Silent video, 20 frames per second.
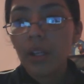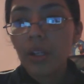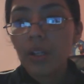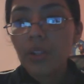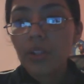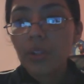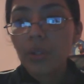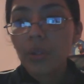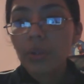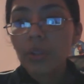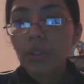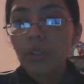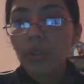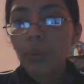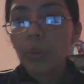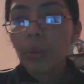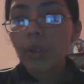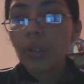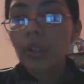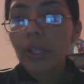Children are
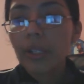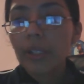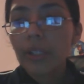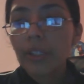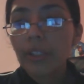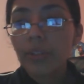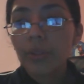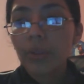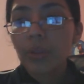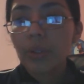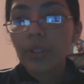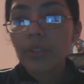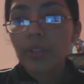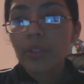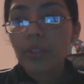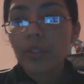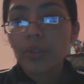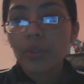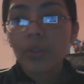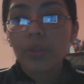more likely to
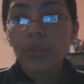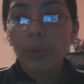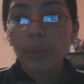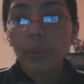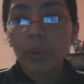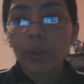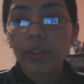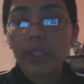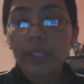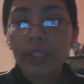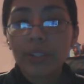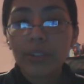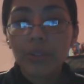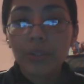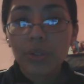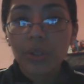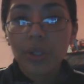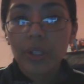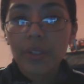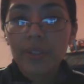listen to someone they
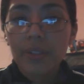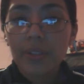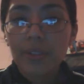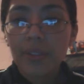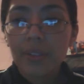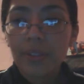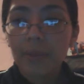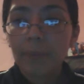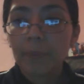trust.